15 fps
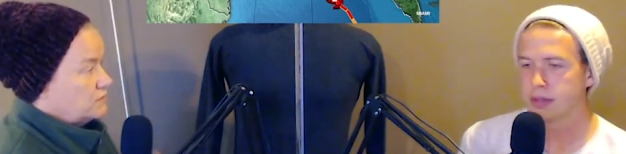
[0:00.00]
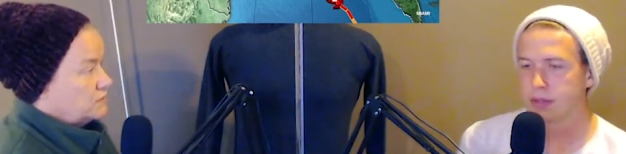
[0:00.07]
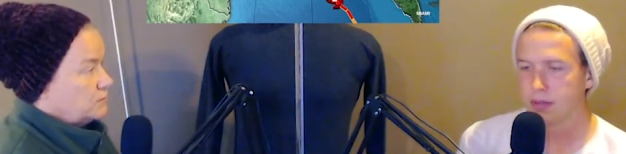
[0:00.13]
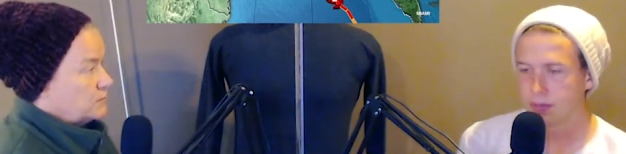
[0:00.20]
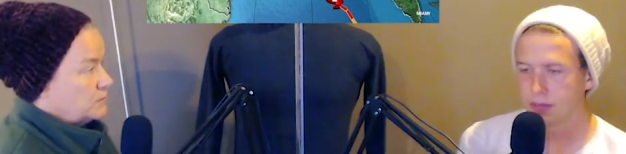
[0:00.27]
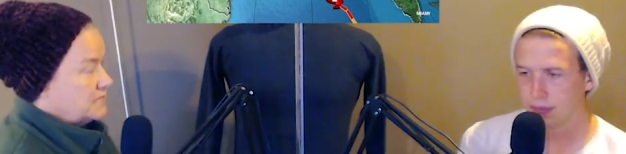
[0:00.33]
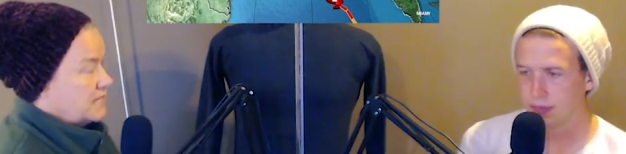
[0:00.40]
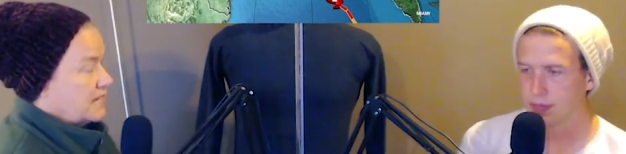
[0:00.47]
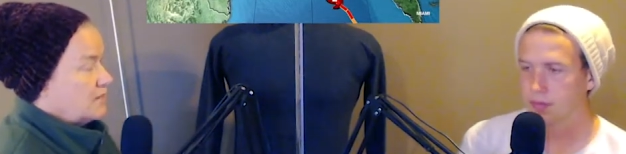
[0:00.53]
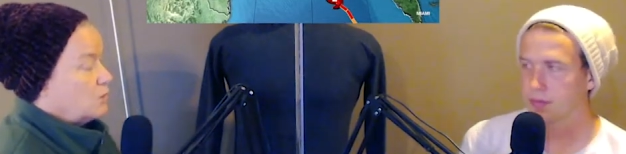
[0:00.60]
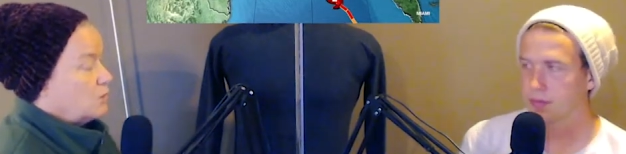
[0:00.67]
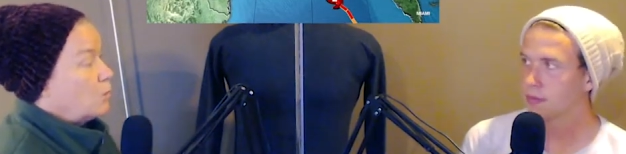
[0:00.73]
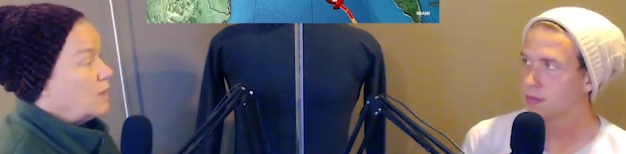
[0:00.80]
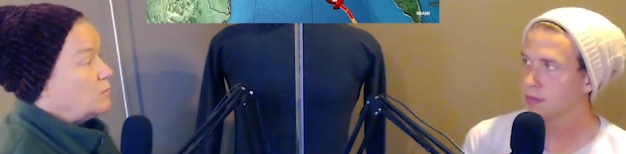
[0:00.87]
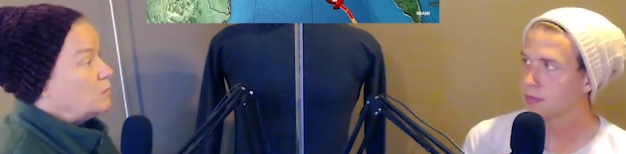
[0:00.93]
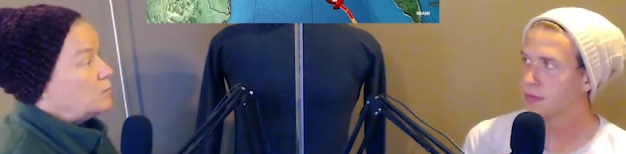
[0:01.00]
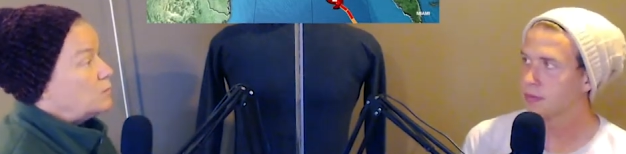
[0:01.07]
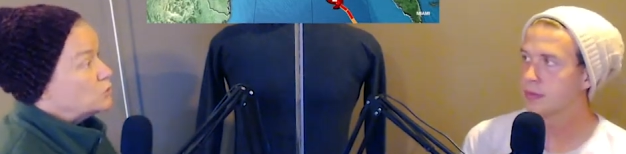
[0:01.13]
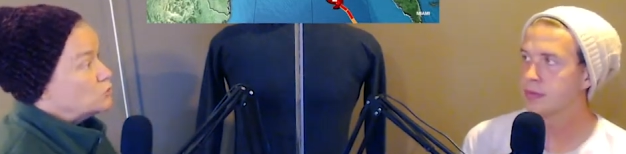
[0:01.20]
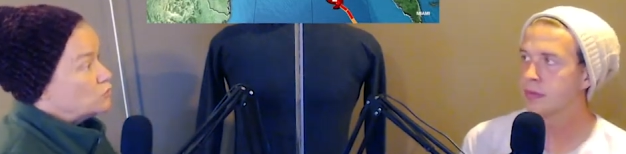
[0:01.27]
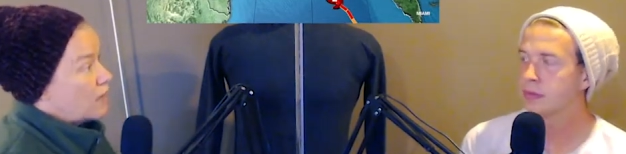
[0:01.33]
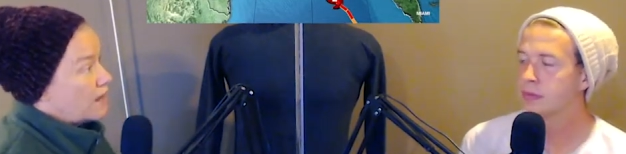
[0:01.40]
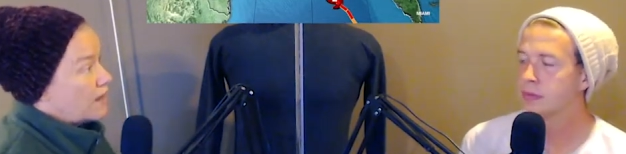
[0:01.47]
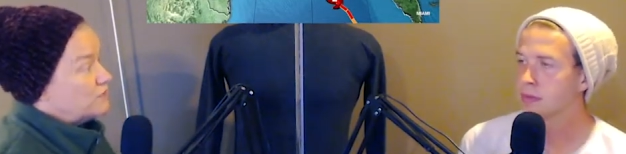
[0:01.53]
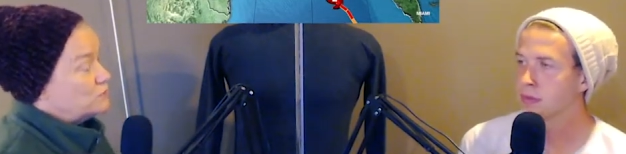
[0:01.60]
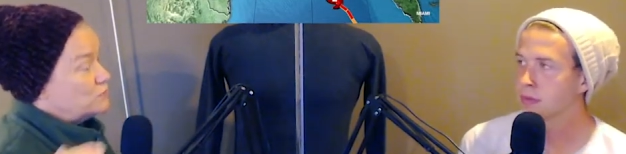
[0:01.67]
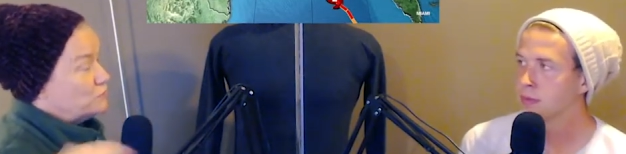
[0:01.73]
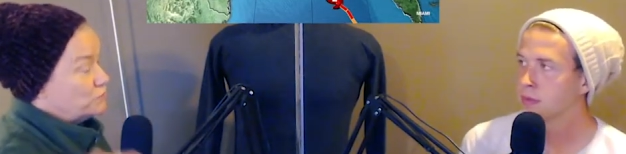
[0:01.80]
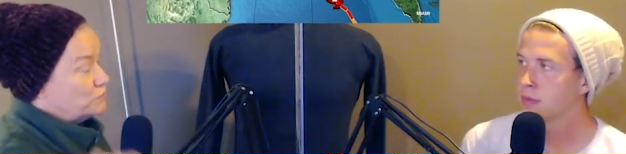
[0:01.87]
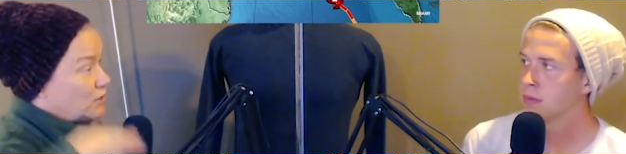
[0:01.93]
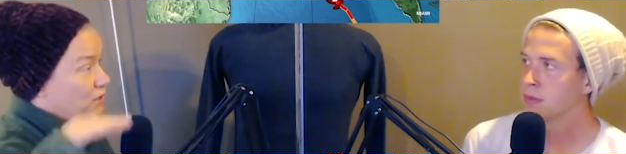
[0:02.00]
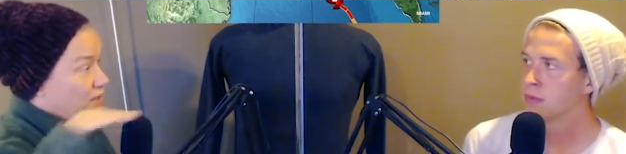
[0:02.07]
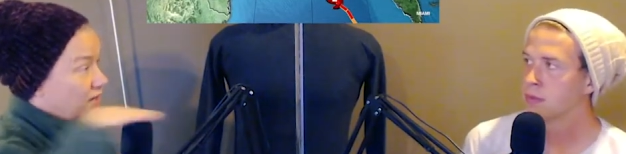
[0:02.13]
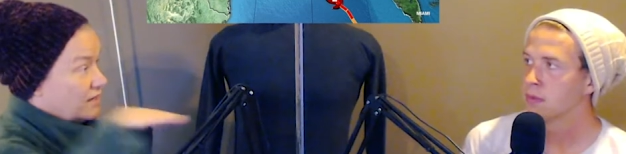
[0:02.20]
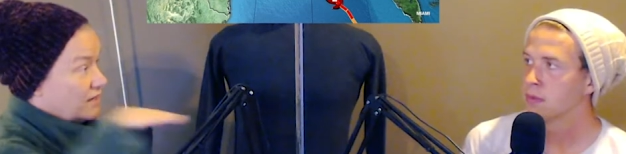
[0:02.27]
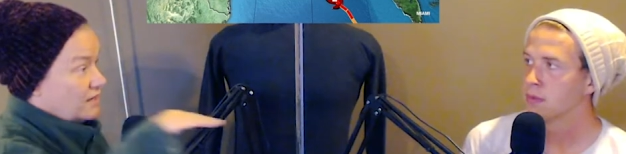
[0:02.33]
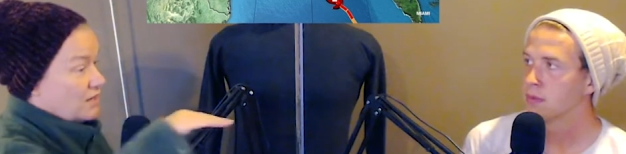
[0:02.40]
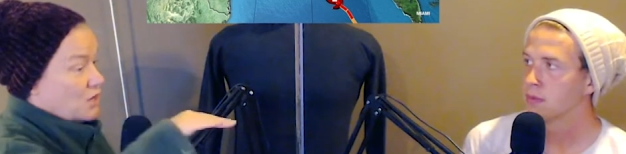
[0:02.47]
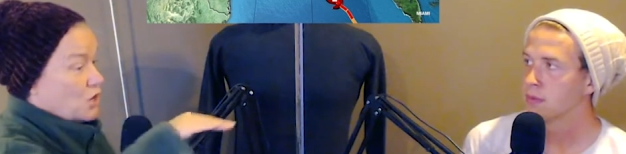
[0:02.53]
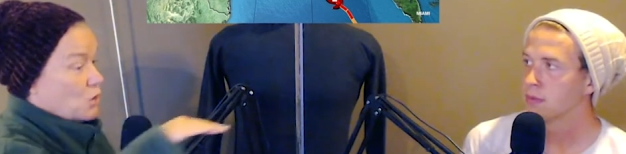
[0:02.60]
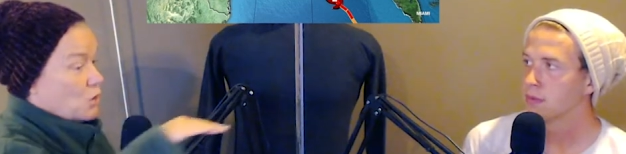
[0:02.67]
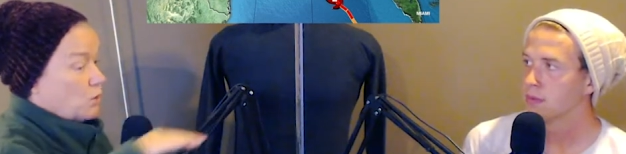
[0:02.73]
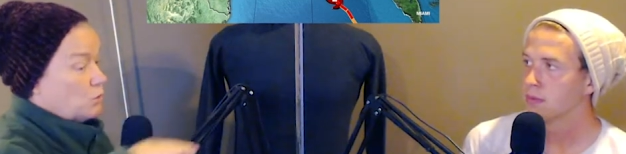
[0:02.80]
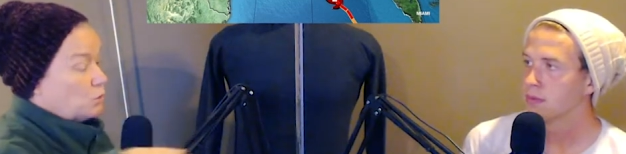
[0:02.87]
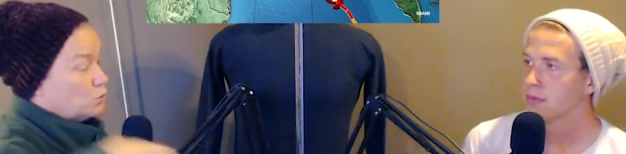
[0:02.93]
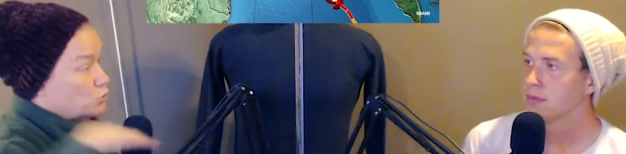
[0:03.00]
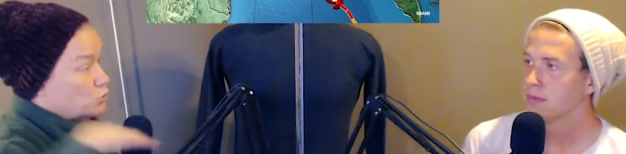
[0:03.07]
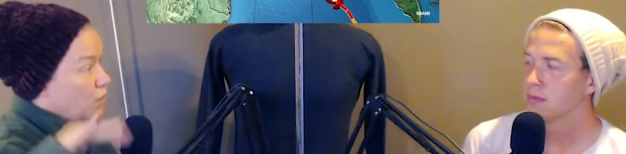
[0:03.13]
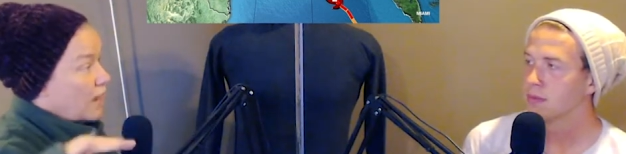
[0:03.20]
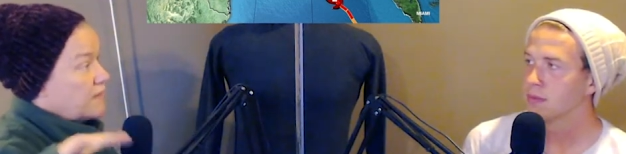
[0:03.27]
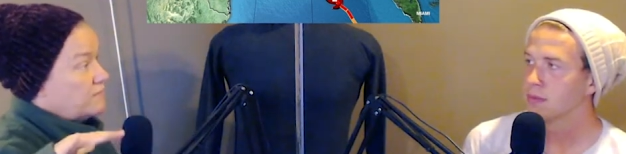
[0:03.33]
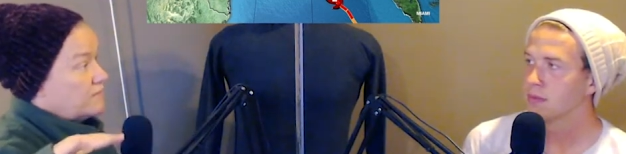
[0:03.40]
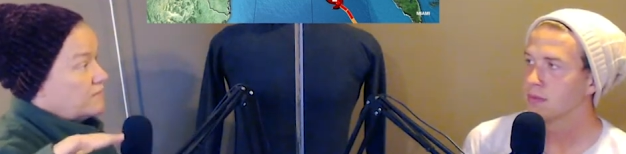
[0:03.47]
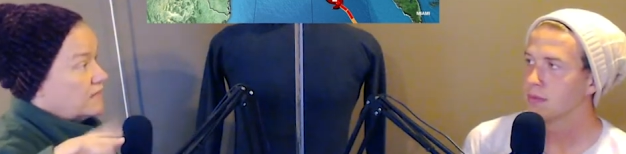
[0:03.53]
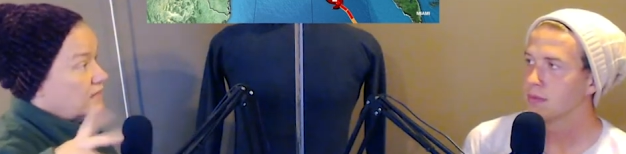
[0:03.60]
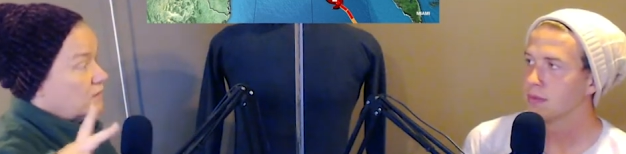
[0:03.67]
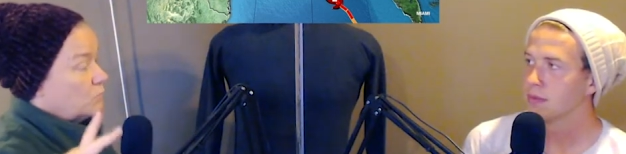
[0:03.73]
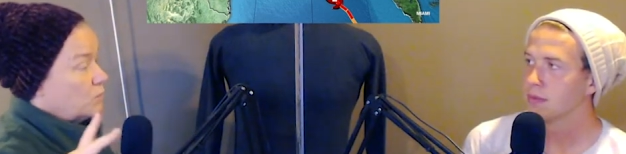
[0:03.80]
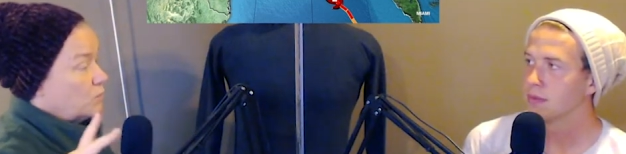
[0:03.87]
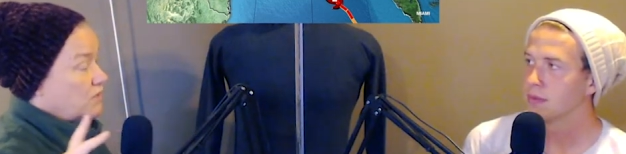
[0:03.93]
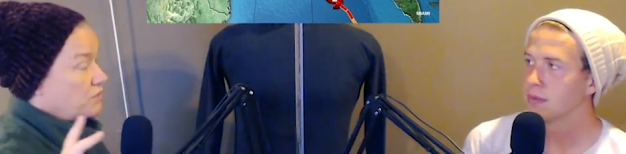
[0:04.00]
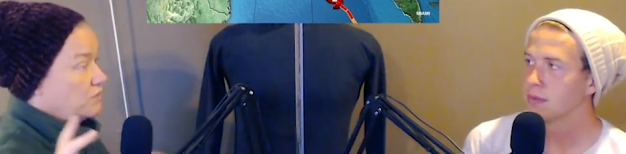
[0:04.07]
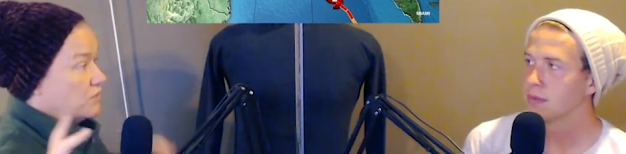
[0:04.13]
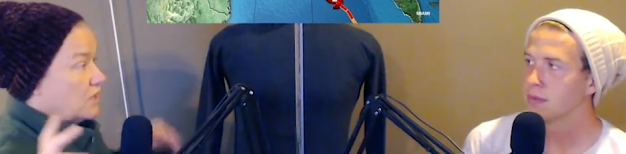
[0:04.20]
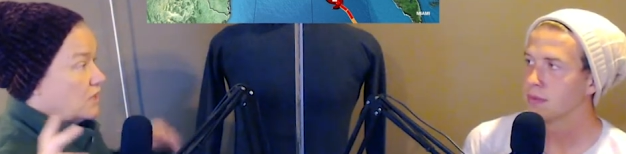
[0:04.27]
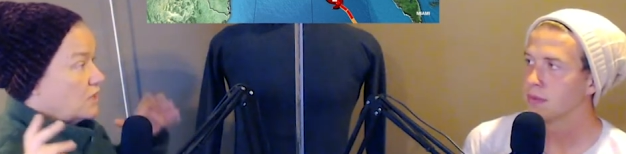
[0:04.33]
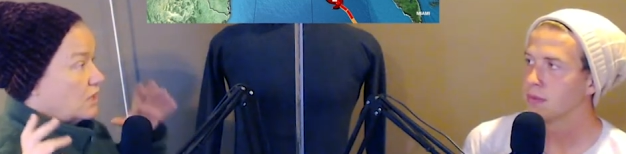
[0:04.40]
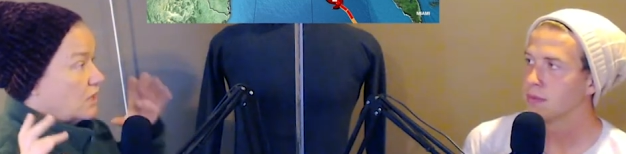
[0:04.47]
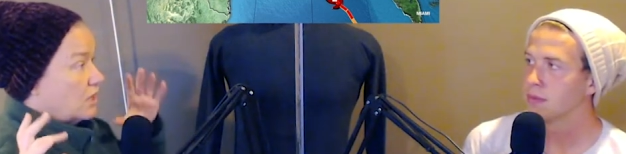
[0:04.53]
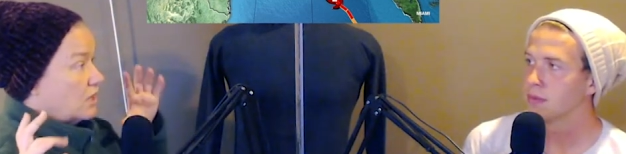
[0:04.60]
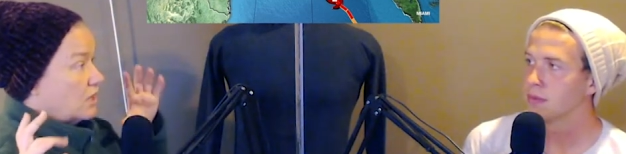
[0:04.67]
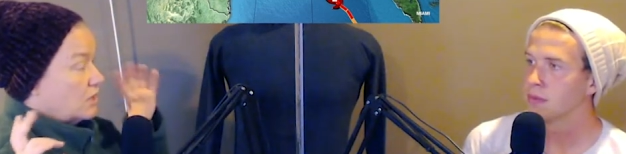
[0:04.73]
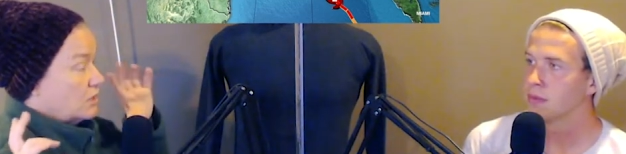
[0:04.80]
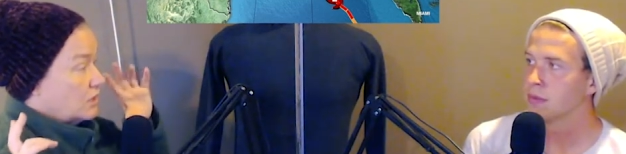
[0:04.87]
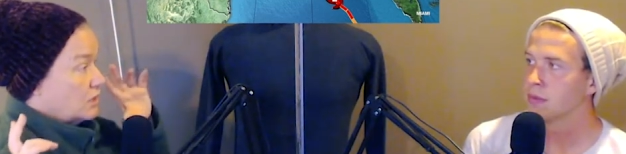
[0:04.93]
Speaker 1: into Louisiana. When we were driving to Florida, we were driving with uh,